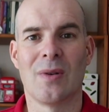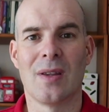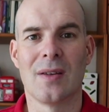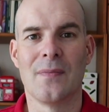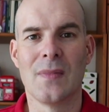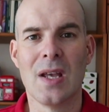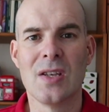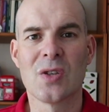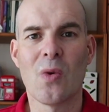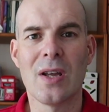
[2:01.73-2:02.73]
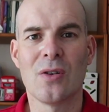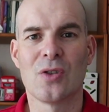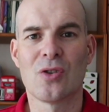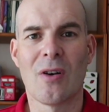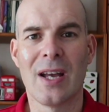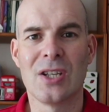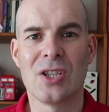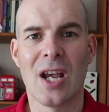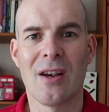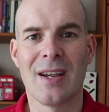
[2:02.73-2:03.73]
with. So why not try
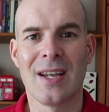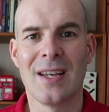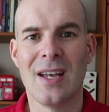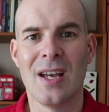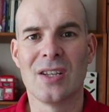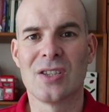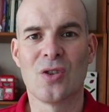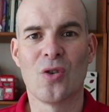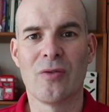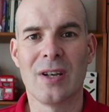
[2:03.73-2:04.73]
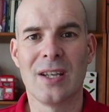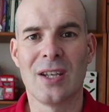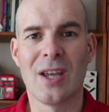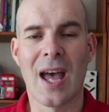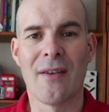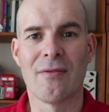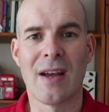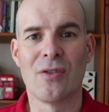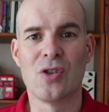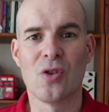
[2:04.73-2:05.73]
sharing a story that you have
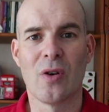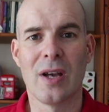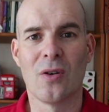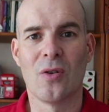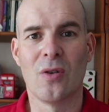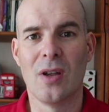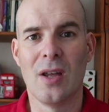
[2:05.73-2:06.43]
around joy or